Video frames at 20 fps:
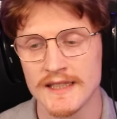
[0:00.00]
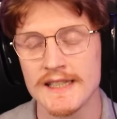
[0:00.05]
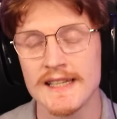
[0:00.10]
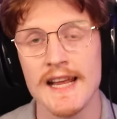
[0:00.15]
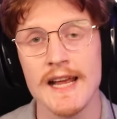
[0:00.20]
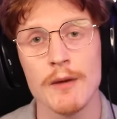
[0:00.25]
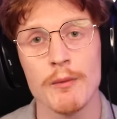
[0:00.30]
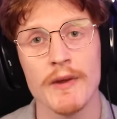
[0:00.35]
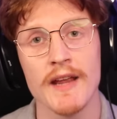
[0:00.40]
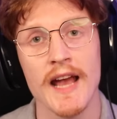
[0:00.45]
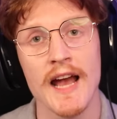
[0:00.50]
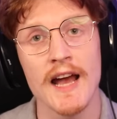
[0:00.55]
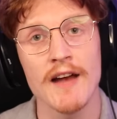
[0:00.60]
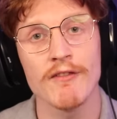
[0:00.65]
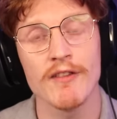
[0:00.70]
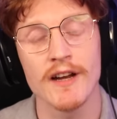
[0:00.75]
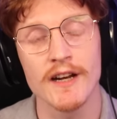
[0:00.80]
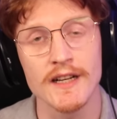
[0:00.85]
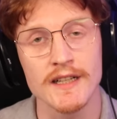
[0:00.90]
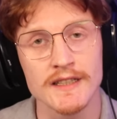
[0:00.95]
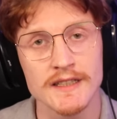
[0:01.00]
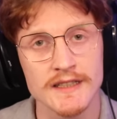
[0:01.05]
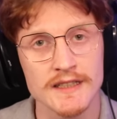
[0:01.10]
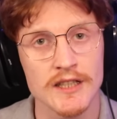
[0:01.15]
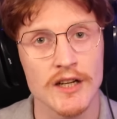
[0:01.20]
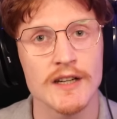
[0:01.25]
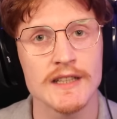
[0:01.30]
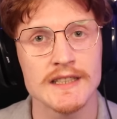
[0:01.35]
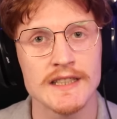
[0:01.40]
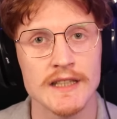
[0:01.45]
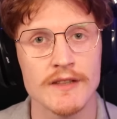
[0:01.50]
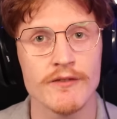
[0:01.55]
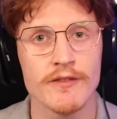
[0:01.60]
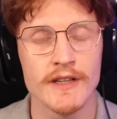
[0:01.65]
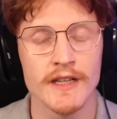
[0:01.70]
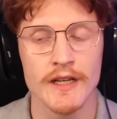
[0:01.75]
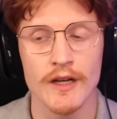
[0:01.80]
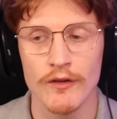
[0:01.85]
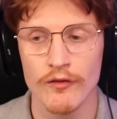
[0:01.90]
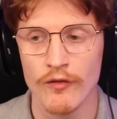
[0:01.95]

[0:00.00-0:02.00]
Today we have an exciting video